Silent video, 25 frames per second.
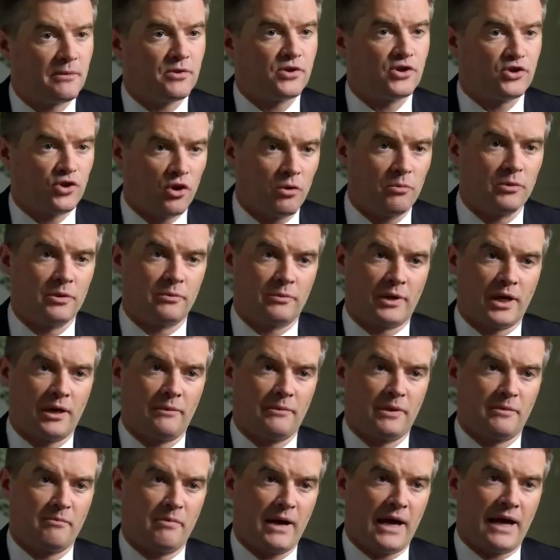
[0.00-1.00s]
be able to stop them
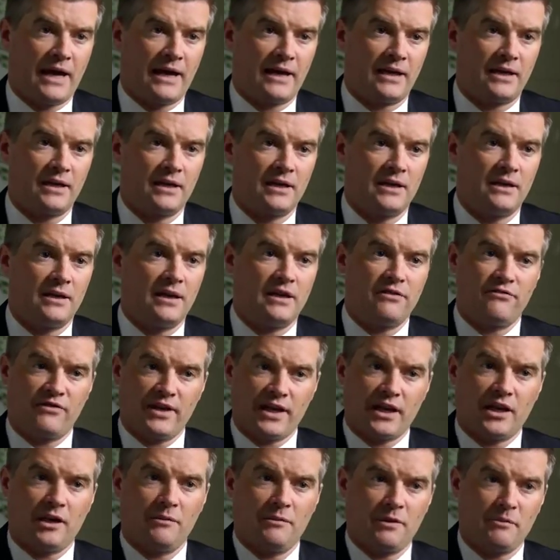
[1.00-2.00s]
coming back if
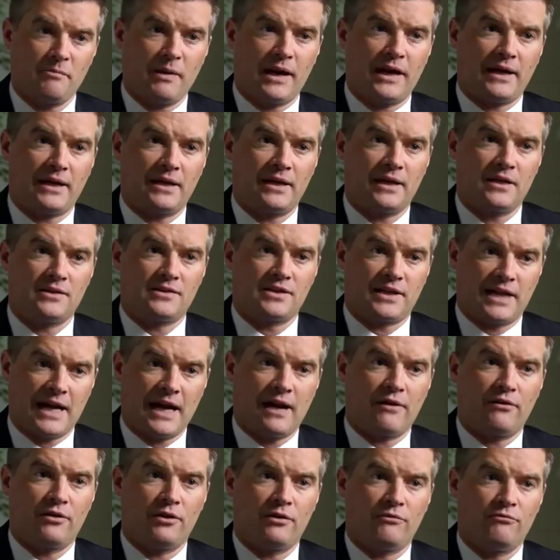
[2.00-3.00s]
they're coming back here to
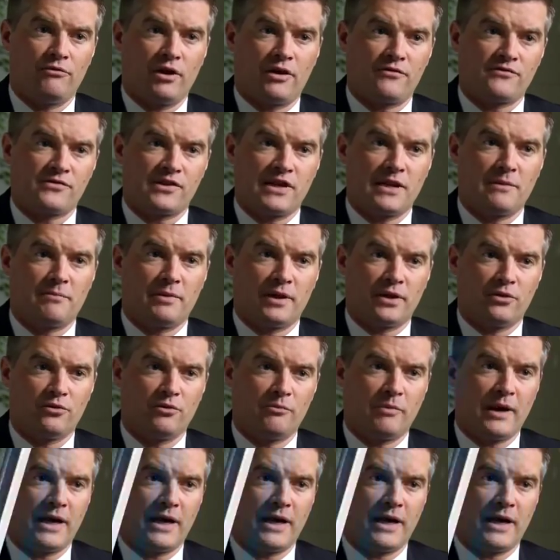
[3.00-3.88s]
carry on rough sleeping or